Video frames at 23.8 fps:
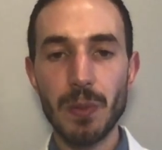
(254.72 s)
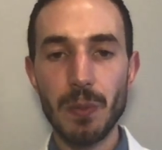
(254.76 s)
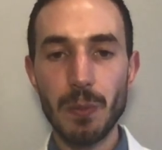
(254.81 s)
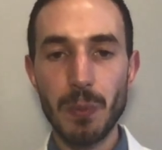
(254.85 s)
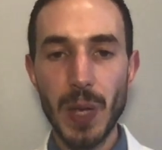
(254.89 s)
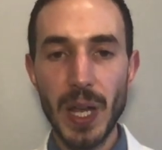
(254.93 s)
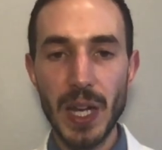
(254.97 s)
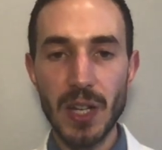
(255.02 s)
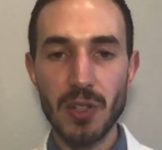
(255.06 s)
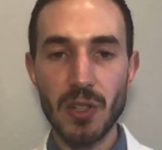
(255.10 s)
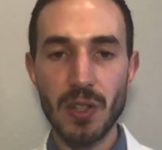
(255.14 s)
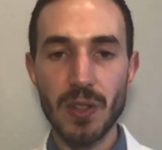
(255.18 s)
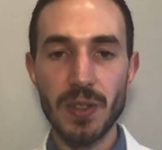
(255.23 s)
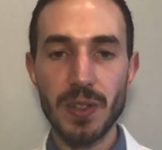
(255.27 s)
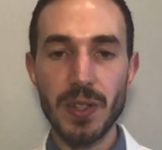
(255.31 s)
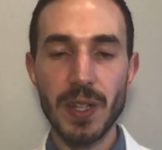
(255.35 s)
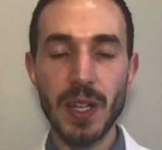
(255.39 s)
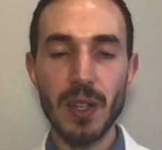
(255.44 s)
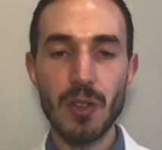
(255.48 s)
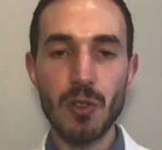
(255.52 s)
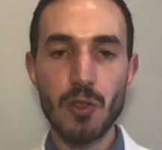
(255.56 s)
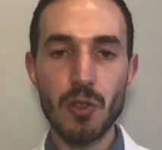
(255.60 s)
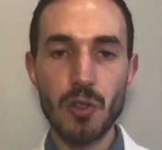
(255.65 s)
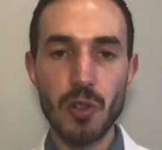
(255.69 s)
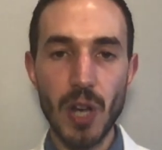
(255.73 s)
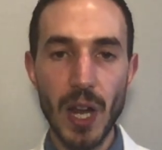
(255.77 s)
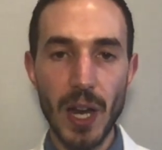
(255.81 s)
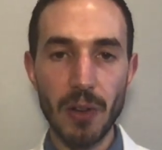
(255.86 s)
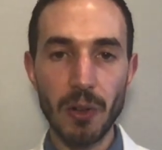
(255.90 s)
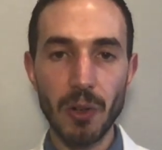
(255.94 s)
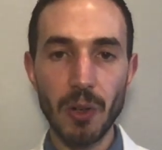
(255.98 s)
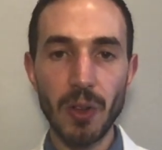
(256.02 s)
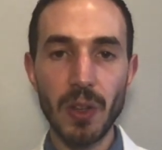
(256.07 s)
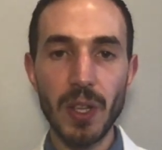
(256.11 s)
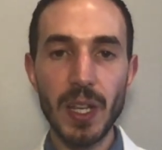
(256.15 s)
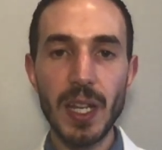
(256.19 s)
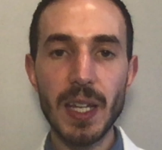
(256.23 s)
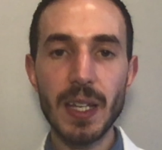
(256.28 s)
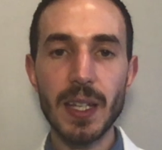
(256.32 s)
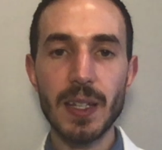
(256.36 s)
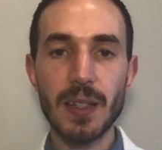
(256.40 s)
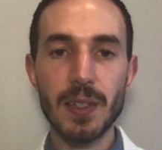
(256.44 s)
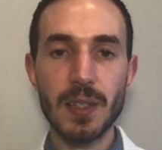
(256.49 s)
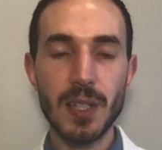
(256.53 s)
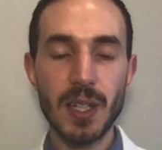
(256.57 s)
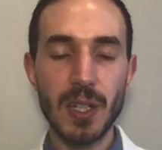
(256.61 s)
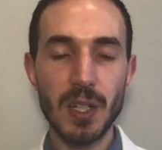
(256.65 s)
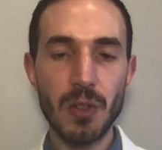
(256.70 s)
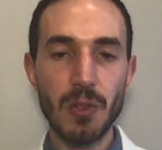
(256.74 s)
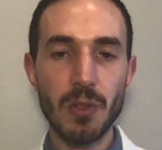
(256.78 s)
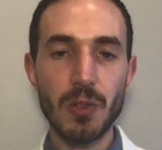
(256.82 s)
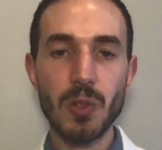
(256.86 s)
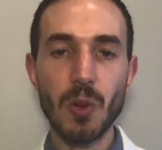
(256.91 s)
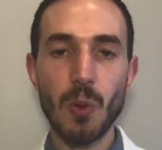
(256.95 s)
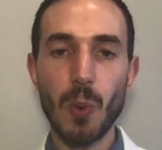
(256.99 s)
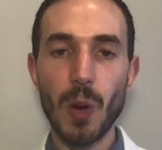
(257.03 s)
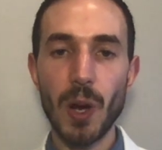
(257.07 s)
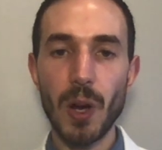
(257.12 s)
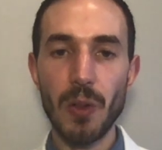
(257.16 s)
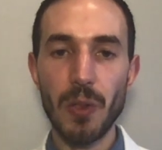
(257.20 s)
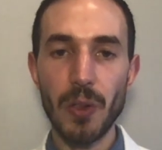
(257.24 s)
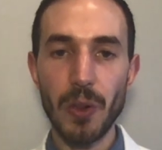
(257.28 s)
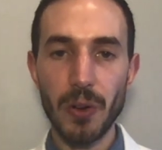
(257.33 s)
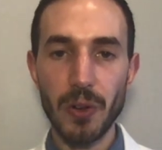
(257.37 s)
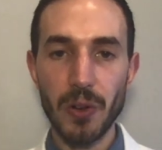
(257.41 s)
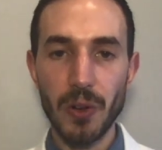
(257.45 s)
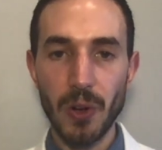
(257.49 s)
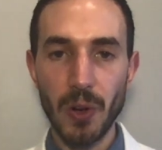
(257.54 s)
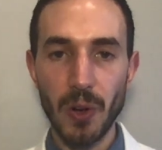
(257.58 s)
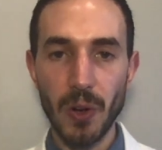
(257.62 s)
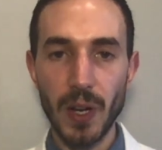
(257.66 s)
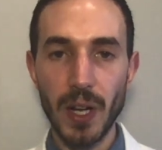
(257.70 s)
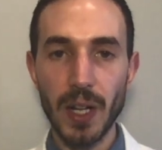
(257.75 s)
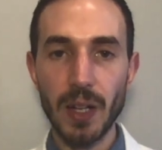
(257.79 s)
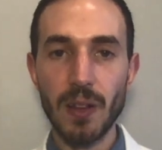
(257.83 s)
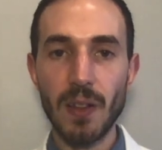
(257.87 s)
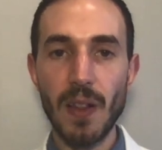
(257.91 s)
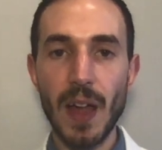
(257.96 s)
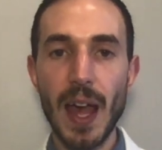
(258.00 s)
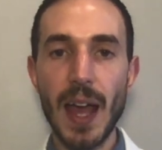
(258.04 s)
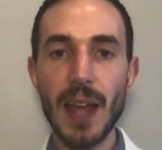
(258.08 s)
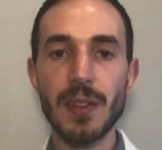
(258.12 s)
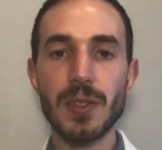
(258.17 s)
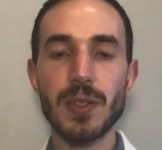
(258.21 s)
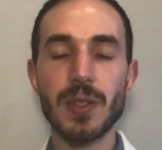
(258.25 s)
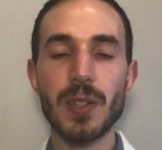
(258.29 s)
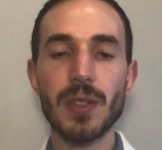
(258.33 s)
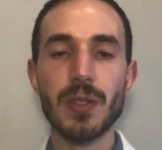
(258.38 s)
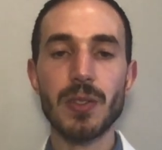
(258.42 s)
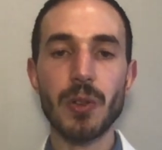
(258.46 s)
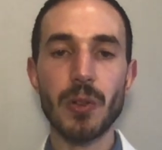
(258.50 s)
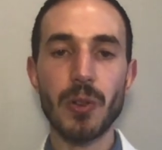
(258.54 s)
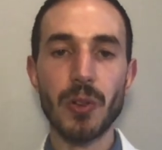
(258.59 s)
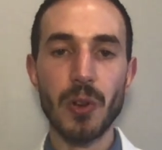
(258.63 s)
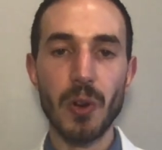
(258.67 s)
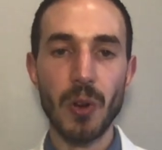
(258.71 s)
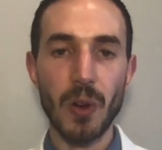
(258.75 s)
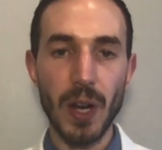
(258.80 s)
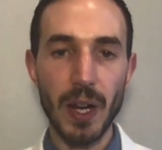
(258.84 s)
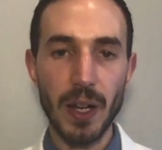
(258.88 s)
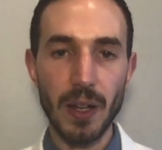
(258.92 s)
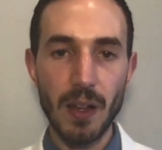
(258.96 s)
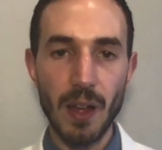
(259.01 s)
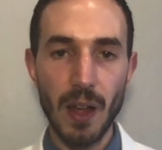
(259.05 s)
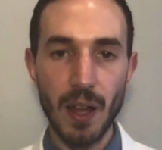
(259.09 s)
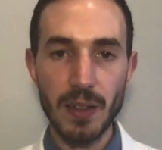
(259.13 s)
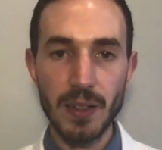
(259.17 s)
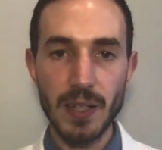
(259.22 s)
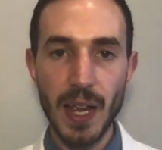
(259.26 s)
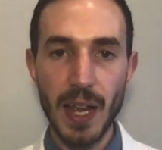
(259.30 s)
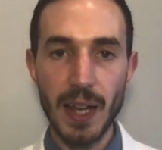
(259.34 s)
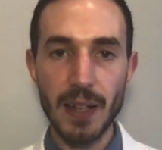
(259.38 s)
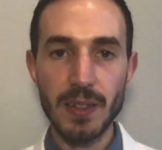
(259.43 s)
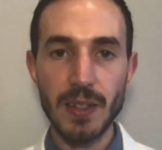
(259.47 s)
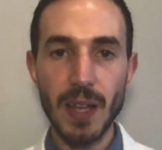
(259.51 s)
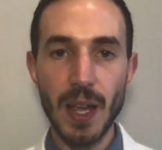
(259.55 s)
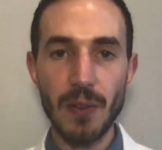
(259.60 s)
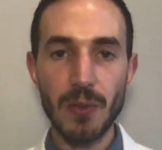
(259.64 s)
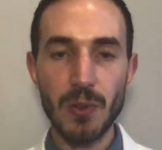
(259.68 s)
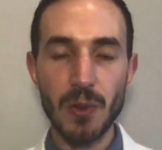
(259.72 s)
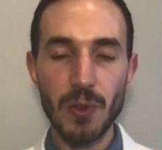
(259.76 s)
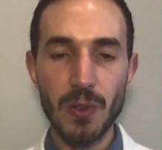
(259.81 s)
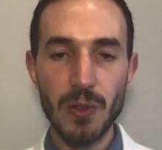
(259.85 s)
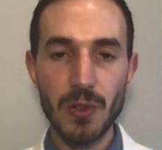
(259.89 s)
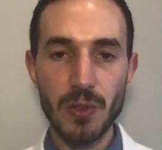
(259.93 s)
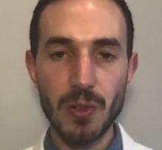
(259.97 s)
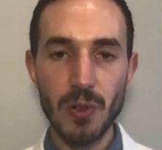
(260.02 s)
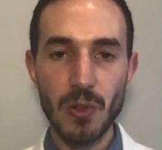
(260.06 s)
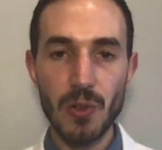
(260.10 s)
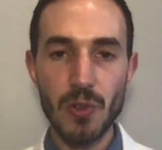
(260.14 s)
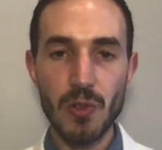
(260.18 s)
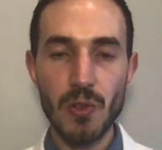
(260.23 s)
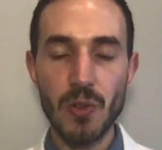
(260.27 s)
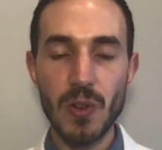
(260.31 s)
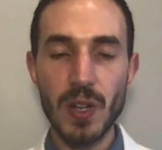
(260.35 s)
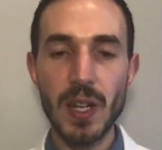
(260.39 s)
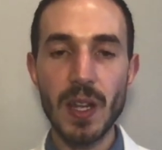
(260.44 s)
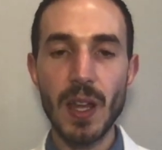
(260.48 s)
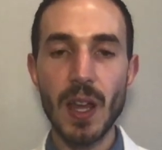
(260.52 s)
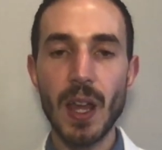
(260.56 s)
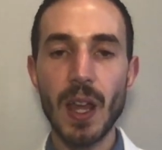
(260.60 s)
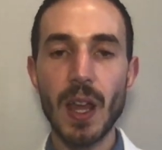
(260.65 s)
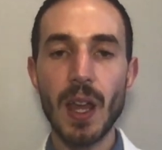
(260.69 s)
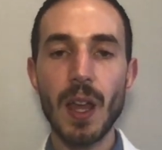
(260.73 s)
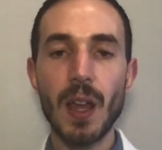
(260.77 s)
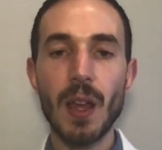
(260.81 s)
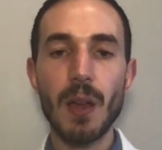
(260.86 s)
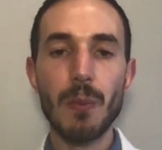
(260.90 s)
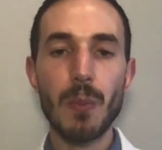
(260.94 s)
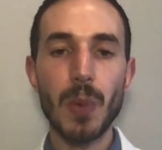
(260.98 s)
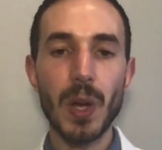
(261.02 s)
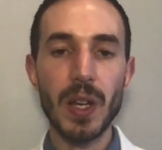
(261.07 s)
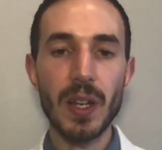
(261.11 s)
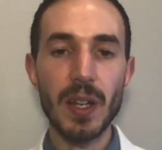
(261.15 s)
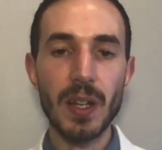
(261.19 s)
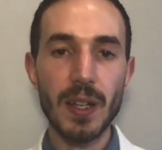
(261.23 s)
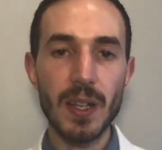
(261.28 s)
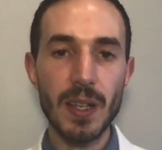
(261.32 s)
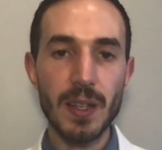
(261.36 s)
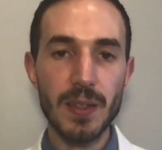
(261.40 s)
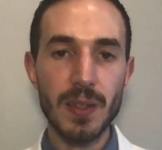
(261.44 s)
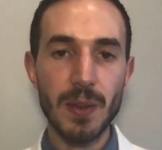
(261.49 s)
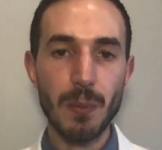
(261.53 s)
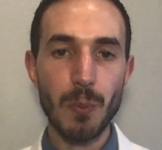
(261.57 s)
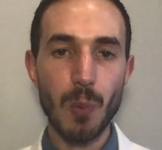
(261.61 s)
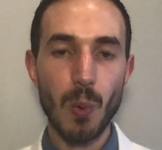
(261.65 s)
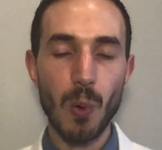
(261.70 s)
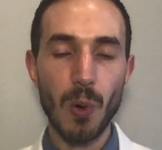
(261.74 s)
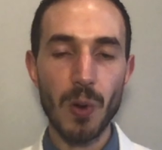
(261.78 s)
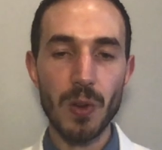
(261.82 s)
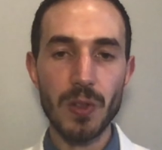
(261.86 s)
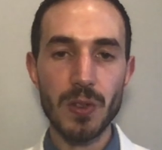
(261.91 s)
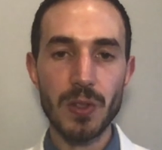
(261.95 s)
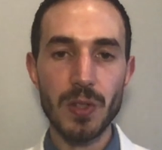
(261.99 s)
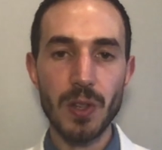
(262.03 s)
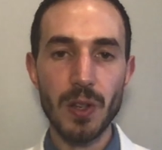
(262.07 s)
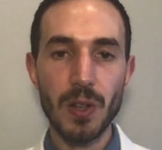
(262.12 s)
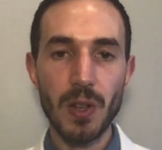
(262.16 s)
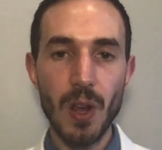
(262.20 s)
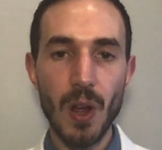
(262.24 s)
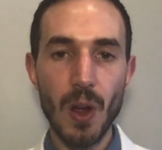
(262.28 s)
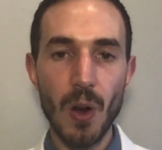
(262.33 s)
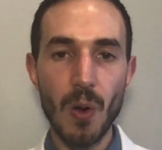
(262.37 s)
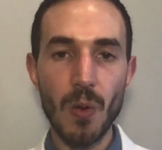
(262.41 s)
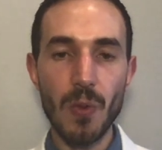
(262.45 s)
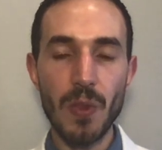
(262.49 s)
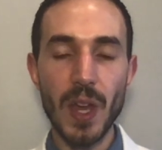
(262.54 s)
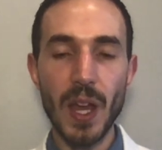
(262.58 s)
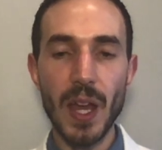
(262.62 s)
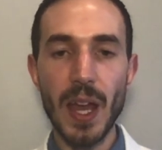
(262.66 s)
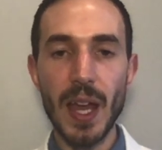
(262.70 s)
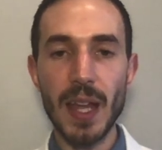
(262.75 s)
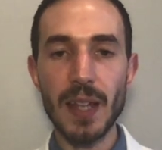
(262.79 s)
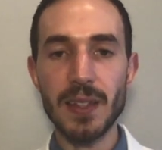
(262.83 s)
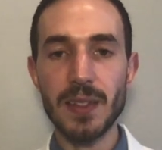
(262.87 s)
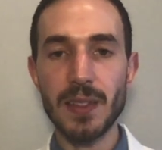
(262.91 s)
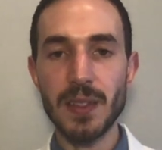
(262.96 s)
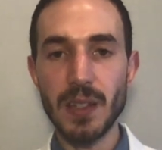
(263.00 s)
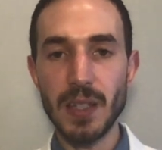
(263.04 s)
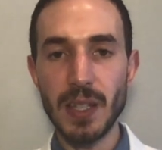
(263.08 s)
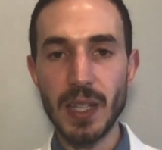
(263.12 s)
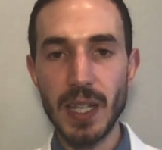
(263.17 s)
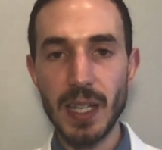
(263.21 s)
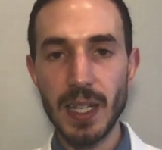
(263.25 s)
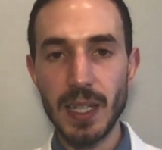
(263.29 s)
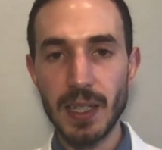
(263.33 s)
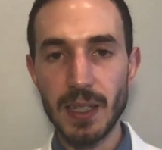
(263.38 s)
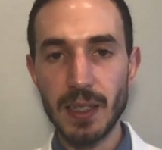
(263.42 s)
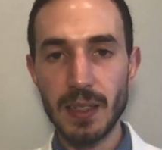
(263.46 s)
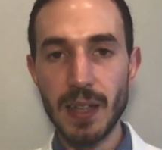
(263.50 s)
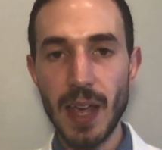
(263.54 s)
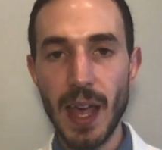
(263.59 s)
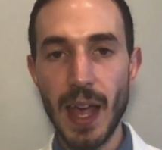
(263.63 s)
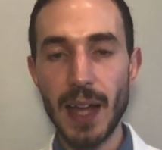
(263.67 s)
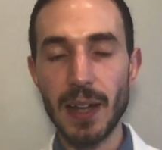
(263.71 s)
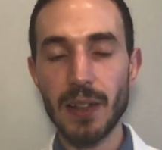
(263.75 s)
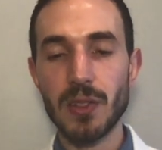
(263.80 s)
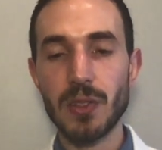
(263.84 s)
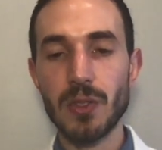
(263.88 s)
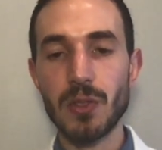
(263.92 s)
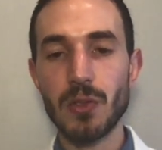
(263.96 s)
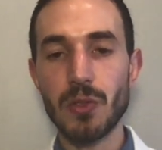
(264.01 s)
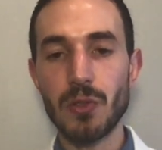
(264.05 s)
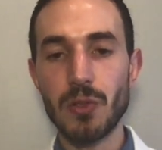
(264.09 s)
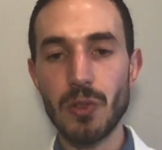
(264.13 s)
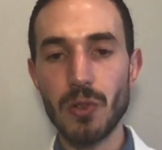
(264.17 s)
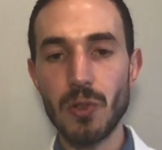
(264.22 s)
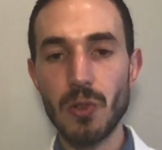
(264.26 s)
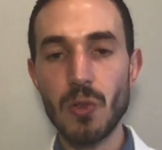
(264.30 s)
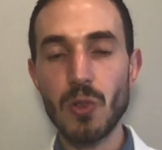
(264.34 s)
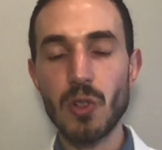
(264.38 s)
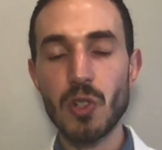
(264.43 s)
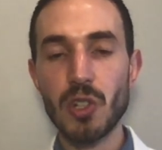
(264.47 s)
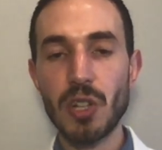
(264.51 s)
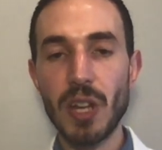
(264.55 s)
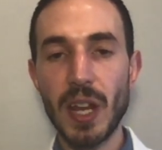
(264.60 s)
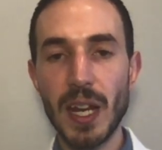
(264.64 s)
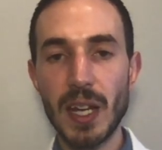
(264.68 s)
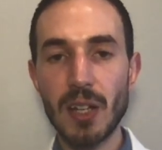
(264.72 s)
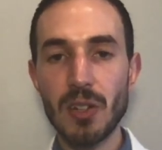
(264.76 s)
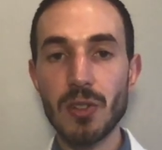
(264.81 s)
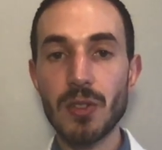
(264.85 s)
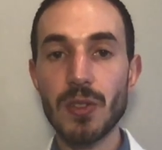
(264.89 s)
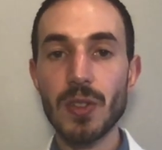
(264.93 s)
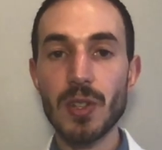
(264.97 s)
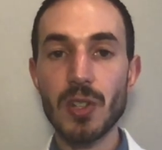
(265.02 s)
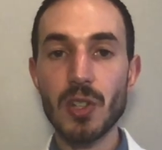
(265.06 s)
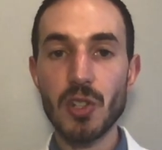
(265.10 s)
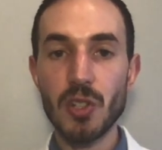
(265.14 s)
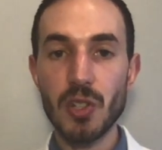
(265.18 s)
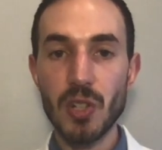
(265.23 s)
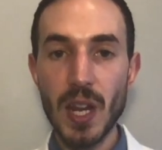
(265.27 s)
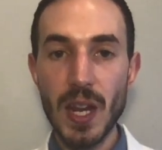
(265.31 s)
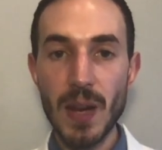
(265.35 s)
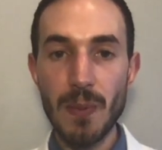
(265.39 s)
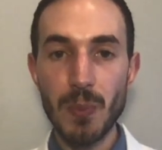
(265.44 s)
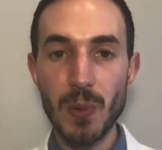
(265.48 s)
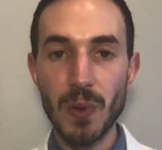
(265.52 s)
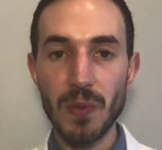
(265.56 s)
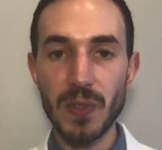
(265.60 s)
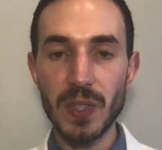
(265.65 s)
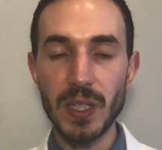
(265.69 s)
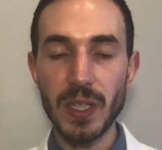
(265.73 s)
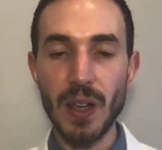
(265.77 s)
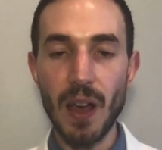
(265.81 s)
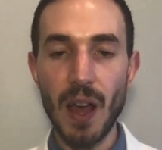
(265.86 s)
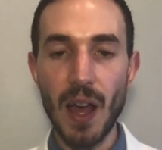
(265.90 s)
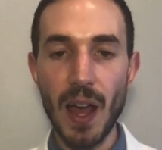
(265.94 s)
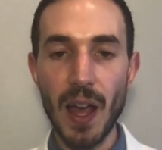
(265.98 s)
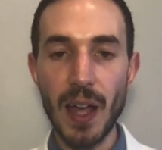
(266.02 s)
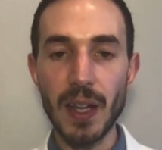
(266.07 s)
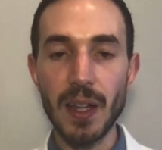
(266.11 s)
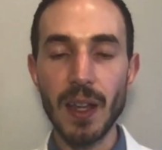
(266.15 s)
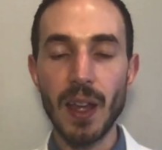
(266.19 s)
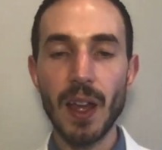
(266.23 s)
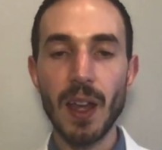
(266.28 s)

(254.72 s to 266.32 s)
Patients can generally continue to wear their current glasses or current contacts after the surgery, but it is important to note that as the Intacs do change the shape of the eye,